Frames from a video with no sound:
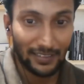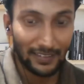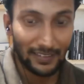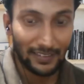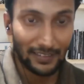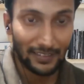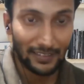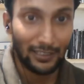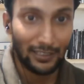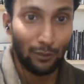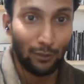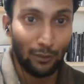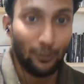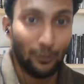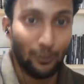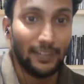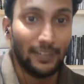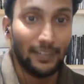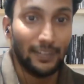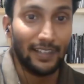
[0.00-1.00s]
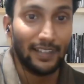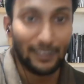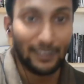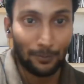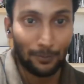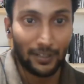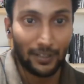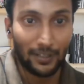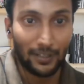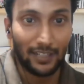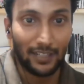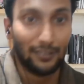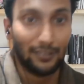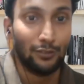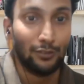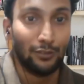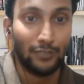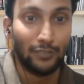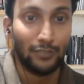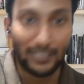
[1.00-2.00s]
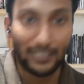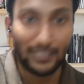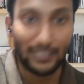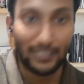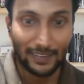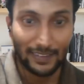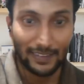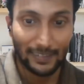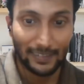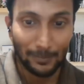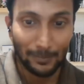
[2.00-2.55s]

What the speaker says: loans are separate to the lease,